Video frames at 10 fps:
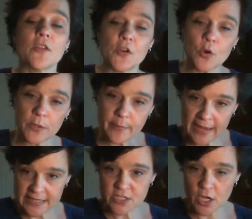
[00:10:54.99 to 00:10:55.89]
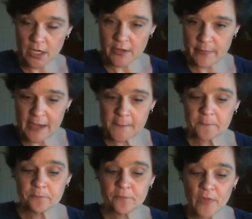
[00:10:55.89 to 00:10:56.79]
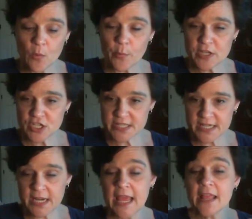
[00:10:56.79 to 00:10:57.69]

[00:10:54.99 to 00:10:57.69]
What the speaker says: going back and talking about what we just did.